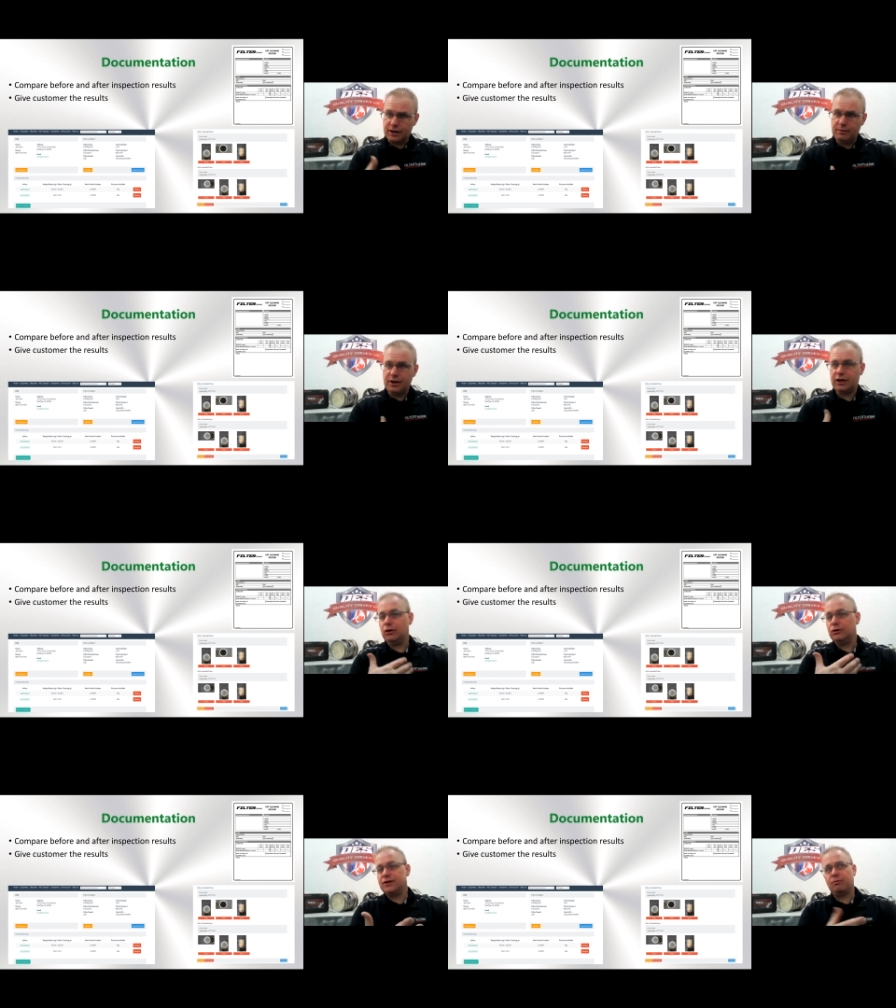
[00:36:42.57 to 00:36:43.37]
it goes
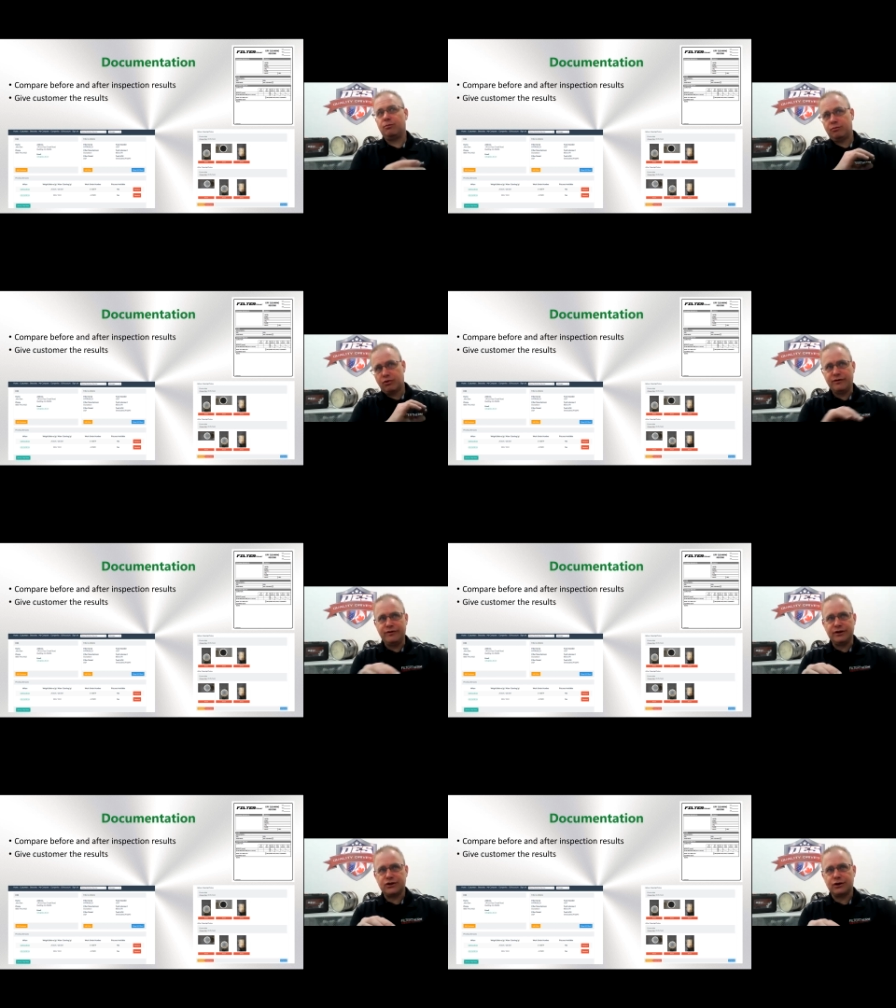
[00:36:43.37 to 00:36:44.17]
into the
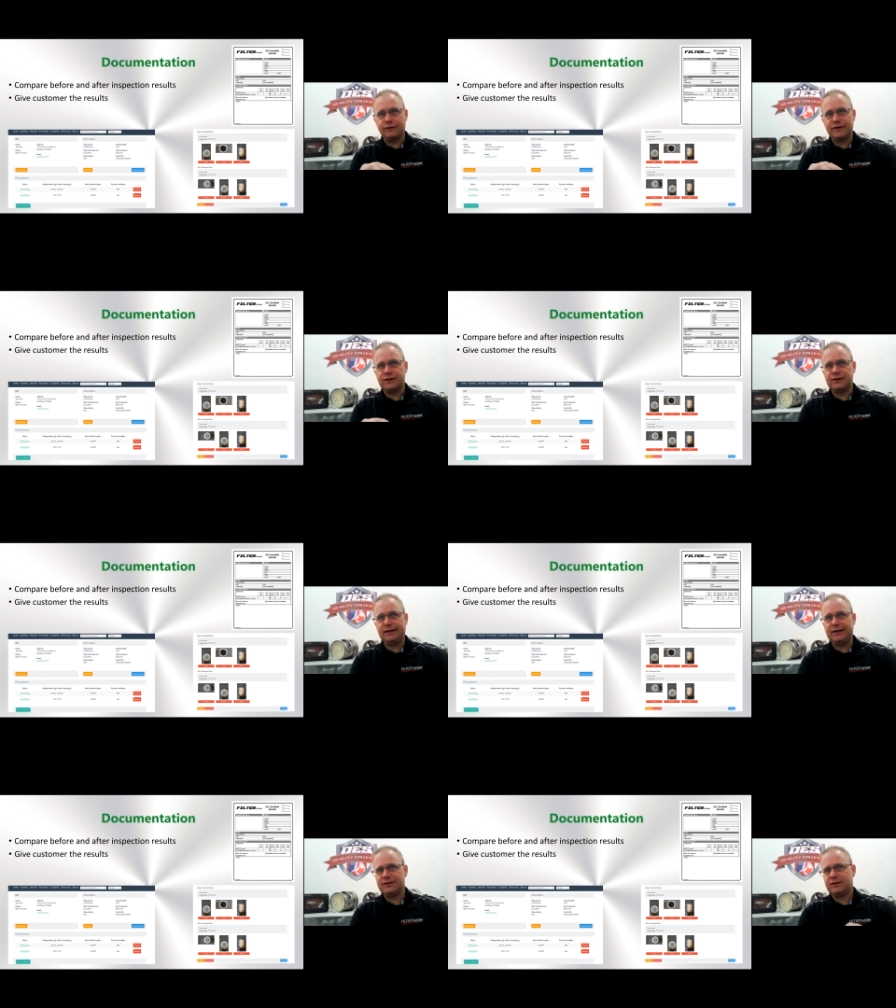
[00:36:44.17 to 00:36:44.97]
previous services
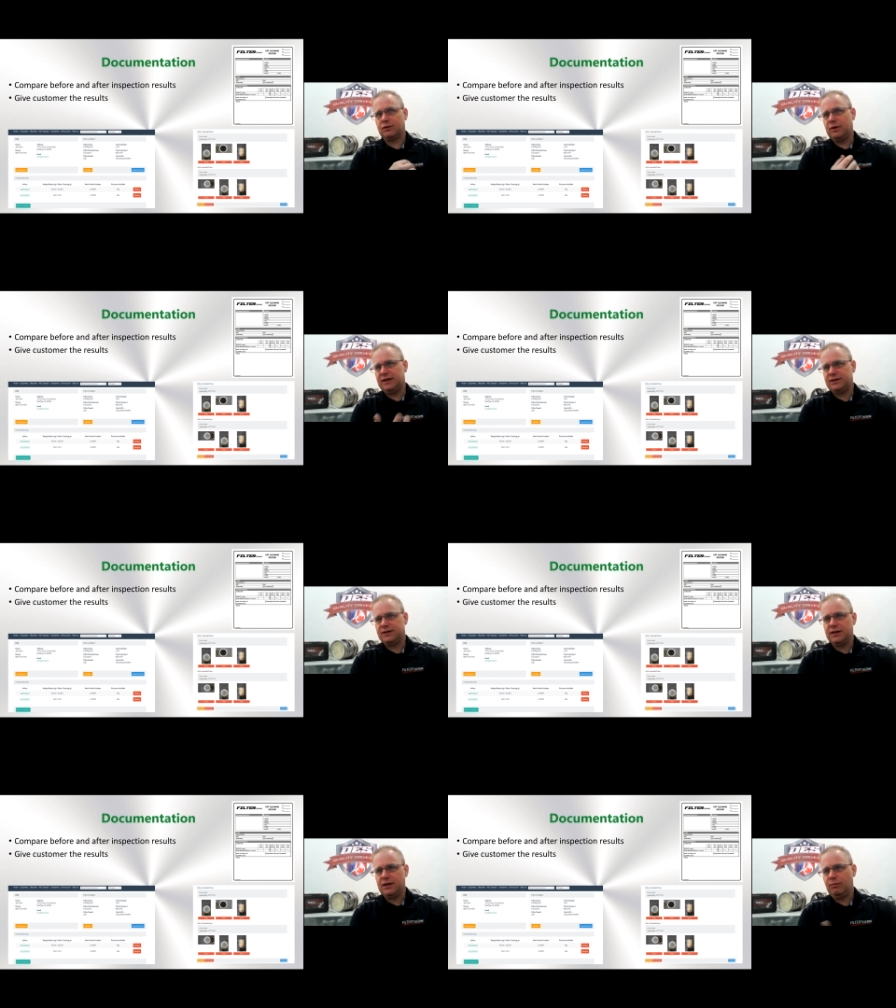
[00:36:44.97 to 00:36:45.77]
list so we can
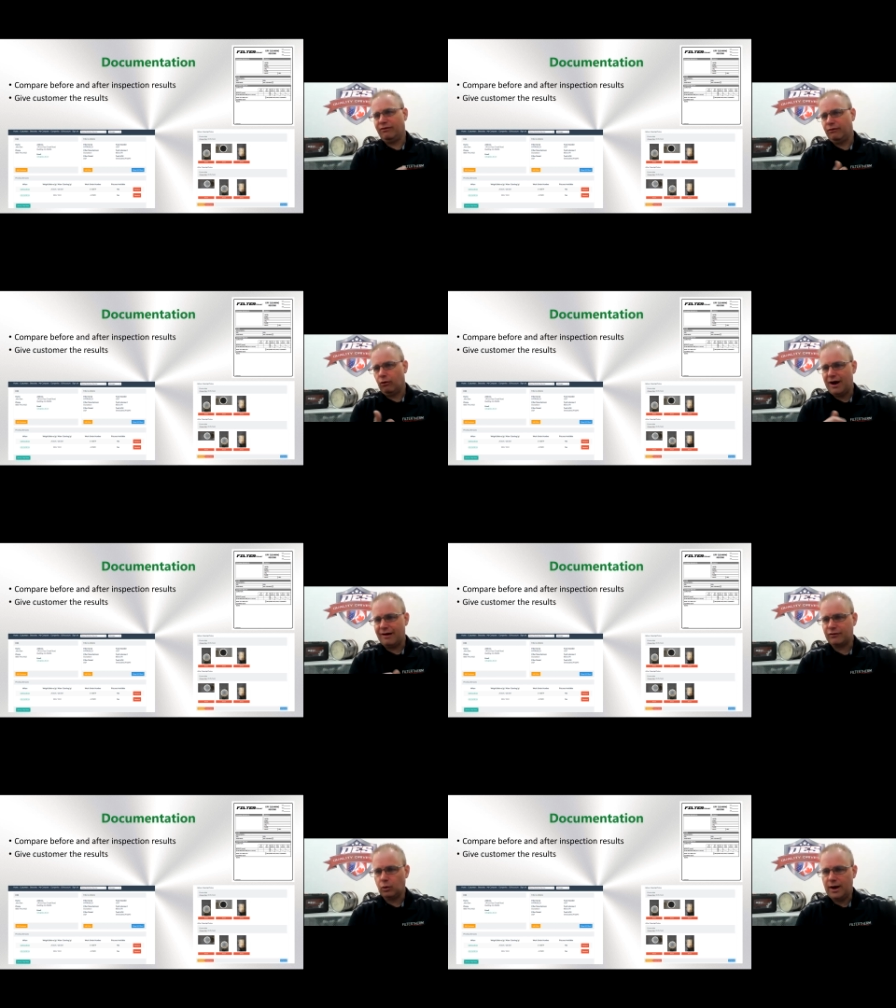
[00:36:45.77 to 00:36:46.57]
see before and
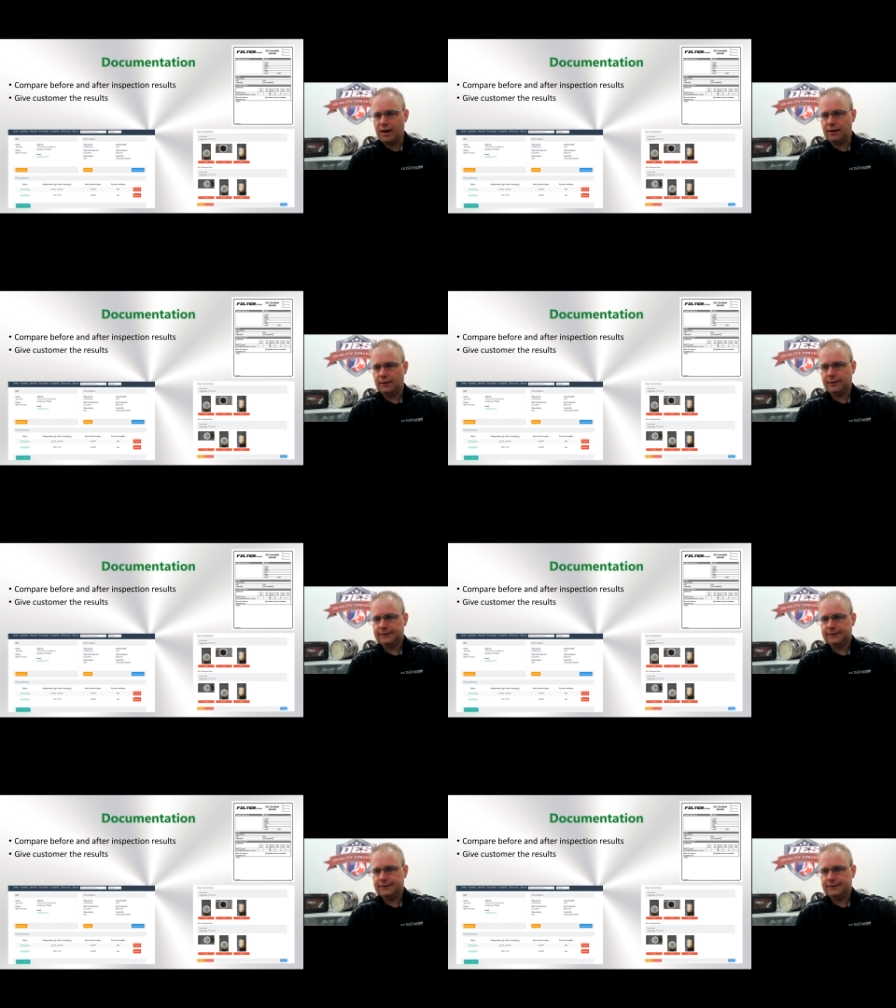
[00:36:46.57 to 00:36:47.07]
after weight.